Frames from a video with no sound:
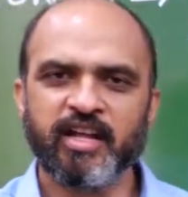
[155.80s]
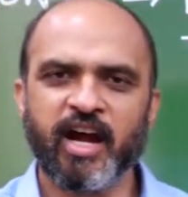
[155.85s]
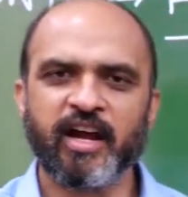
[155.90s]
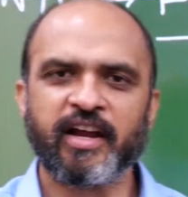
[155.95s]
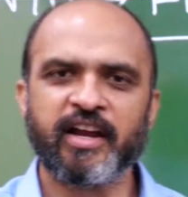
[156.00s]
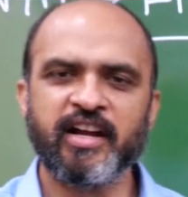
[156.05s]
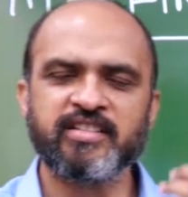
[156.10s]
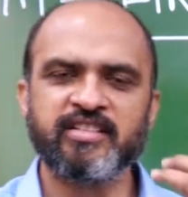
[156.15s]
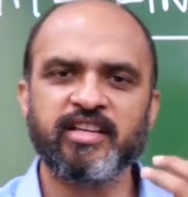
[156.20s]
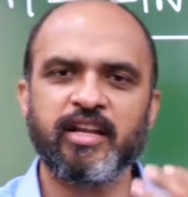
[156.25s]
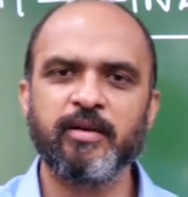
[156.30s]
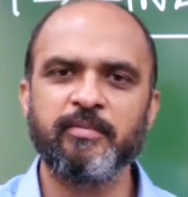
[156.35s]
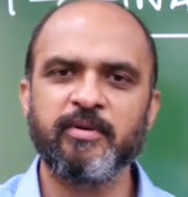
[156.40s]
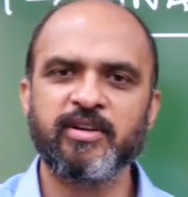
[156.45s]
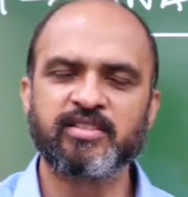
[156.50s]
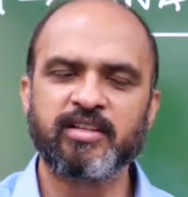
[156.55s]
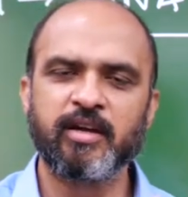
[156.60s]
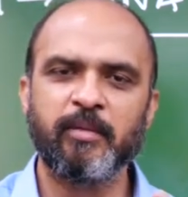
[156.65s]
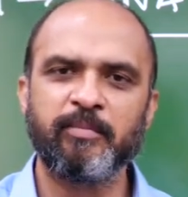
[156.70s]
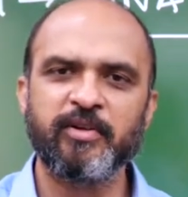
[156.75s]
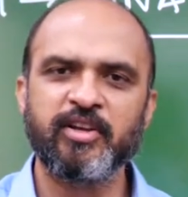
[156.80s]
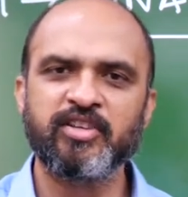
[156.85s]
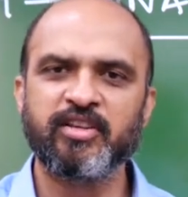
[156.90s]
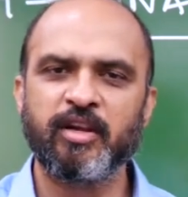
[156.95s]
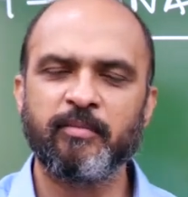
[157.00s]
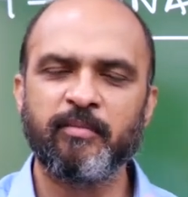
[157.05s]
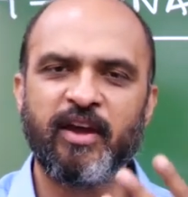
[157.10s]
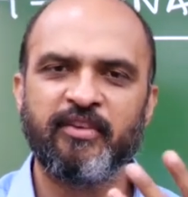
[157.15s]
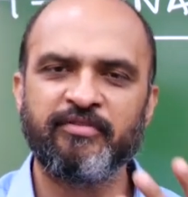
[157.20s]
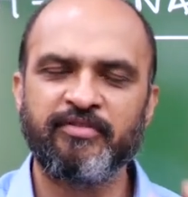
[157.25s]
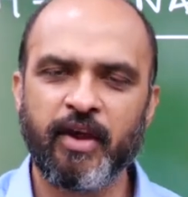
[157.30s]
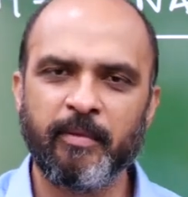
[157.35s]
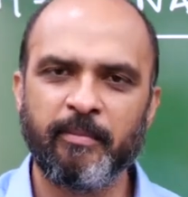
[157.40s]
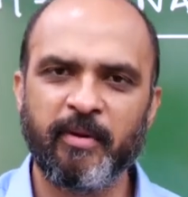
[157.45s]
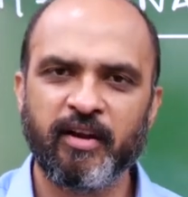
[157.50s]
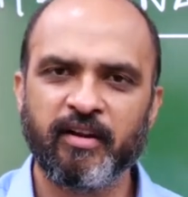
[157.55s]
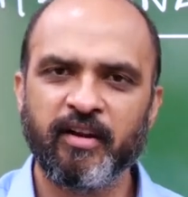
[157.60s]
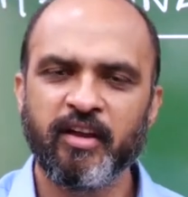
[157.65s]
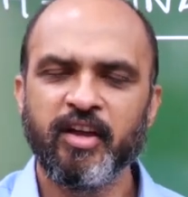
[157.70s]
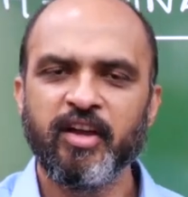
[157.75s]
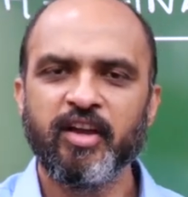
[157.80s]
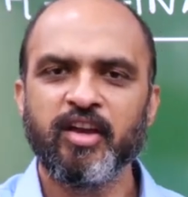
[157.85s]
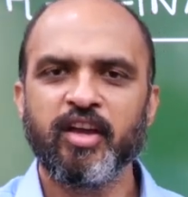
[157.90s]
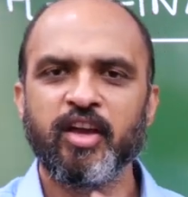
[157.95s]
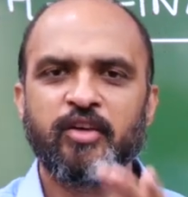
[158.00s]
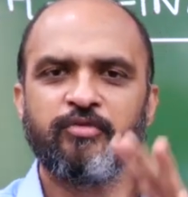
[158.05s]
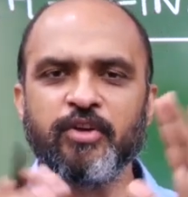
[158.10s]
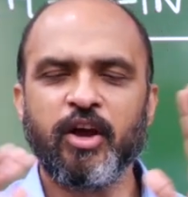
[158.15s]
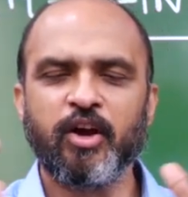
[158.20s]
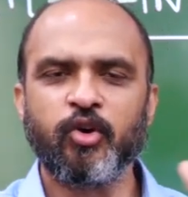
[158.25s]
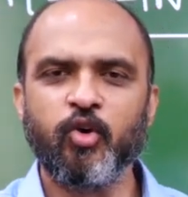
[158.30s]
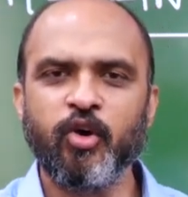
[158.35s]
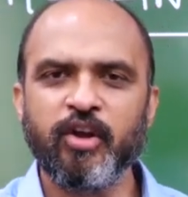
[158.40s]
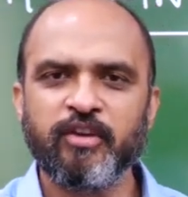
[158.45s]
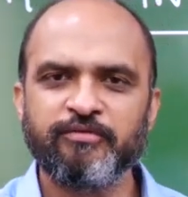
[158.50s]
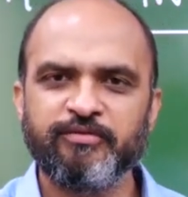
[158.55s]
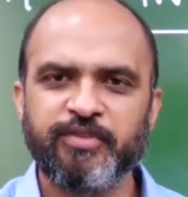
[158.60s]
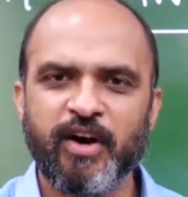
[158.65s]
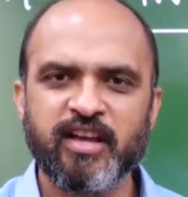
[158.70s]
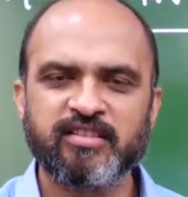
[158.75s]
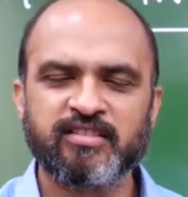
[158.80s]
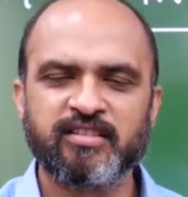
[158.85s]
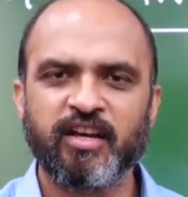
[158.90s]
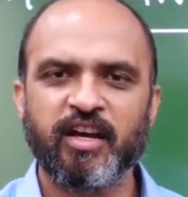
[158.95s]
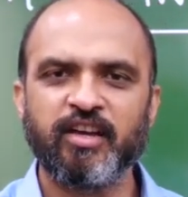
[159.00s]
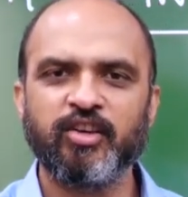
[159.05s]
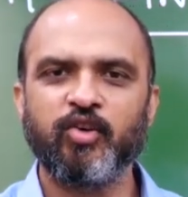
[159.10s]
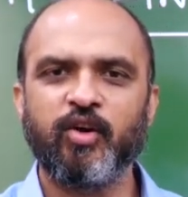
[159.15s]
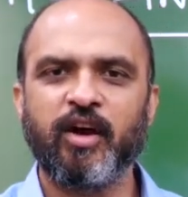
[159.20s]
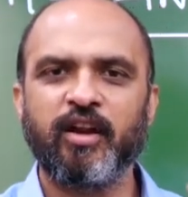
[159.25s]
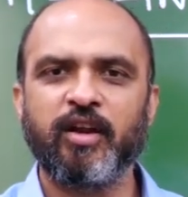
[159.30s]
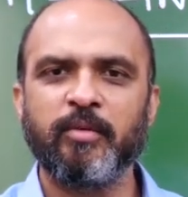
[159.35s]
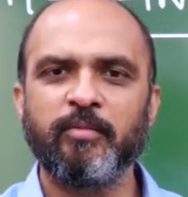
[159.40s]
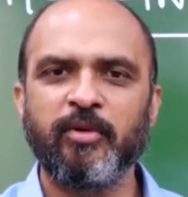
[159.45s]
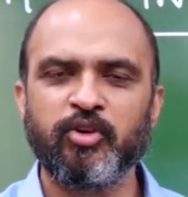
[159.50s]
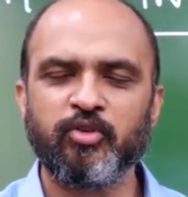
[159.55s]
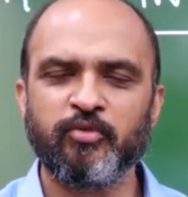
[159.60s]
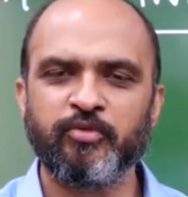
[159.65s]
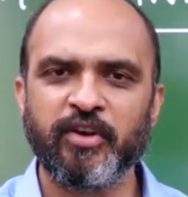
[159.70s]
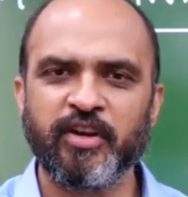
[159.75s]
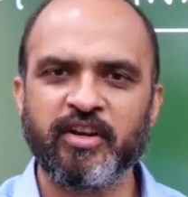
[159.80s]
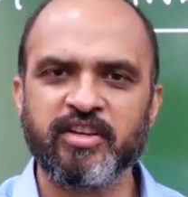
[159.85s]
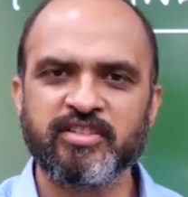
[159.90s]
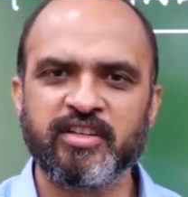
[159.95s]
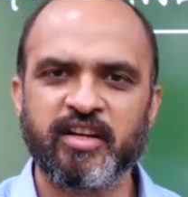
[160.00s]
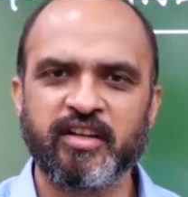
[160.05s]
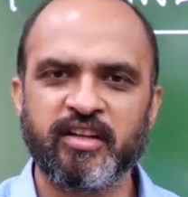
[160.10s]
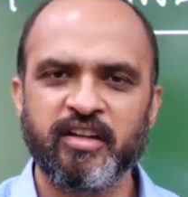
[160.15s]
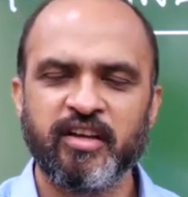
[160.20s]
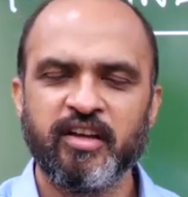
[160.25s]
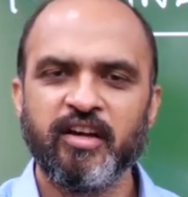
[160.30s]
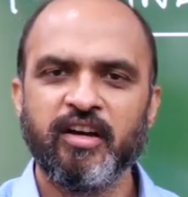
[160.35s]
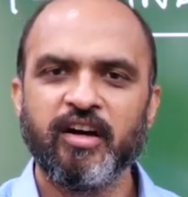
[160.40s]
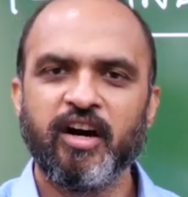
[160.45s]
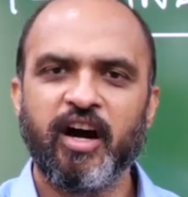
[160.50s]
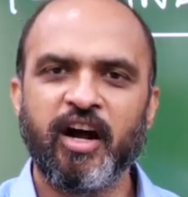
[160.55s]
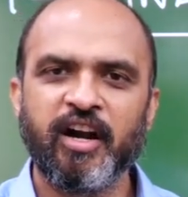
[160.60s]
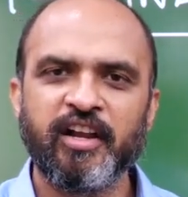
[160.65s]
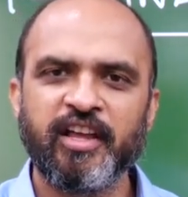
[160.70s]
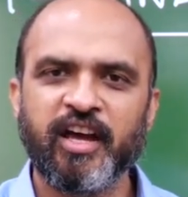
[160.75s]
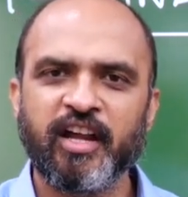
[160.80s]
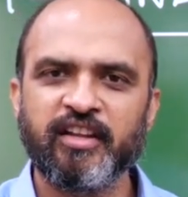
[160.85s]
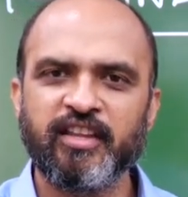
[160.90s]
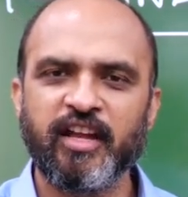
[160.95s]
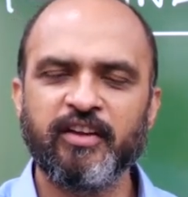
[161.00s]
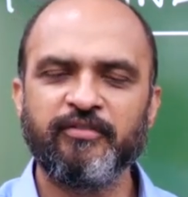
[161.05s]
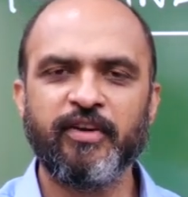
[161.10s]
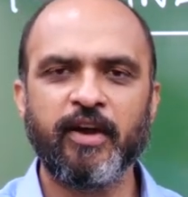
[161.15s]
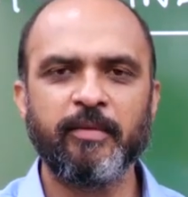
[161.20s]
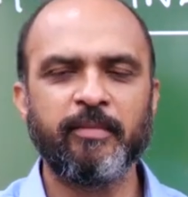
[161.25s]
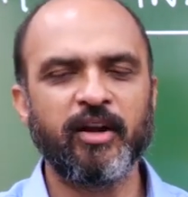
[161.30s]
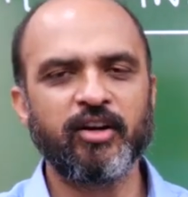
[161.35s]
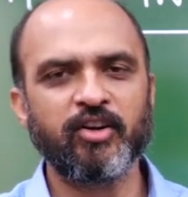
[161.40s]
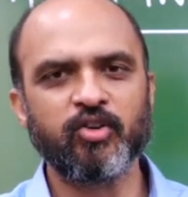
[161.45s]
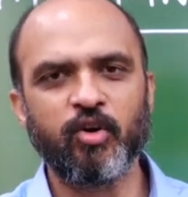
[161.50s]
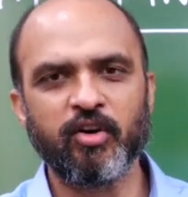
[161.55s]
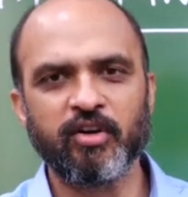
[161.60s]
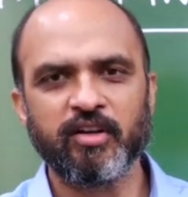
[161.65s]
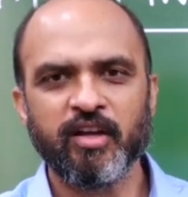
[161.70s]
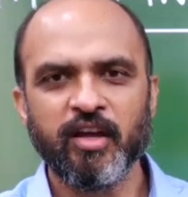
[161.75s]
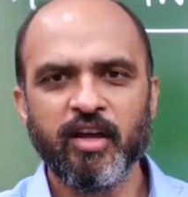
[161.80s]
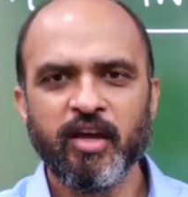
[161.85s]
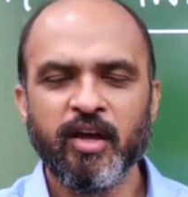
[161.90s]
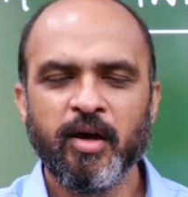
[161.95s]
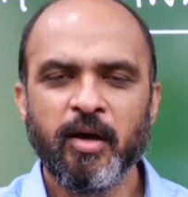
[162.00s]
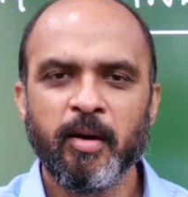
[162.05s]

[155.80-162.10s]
Target syllabus completion by Feb end. If you are going faster, you are able to finish it earlier than Feb end, good.